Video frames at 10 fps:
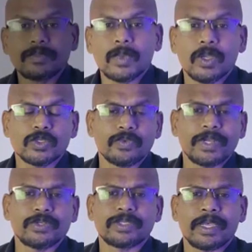So when
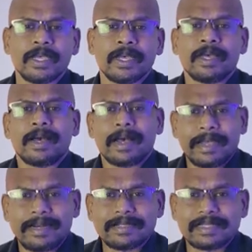you say high
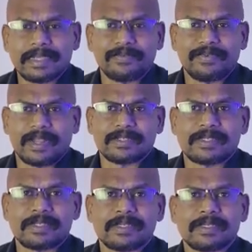risk
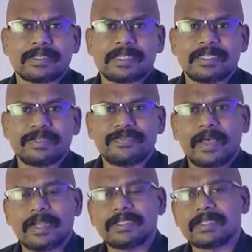infants, such
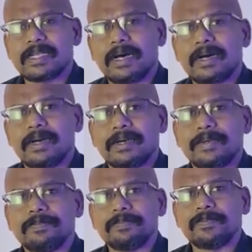infants
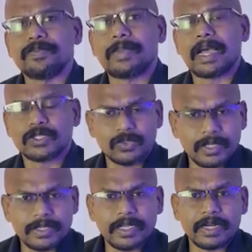actually
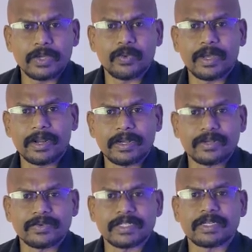they require
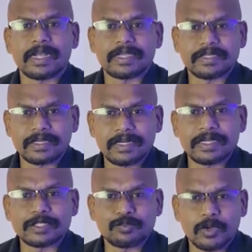intervention as early
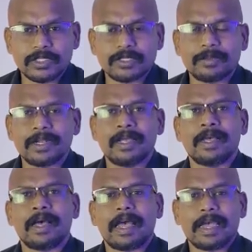as possible.
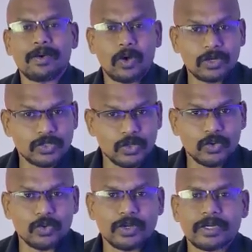I have also
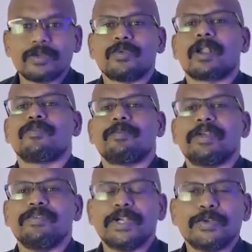quoted in one of my
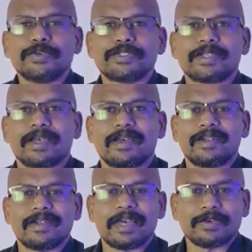videos,
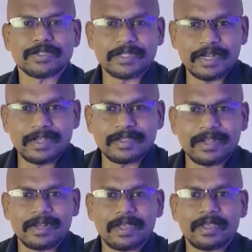and I was telling
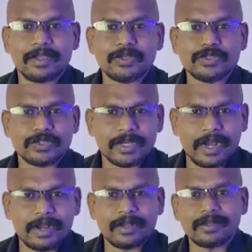that I used to
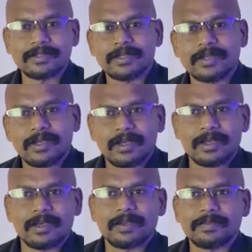handle
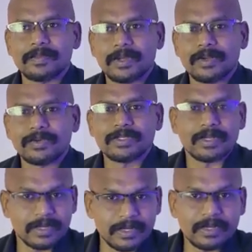
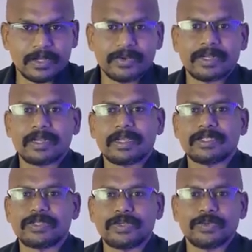children in neonatal
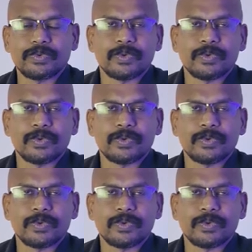ICU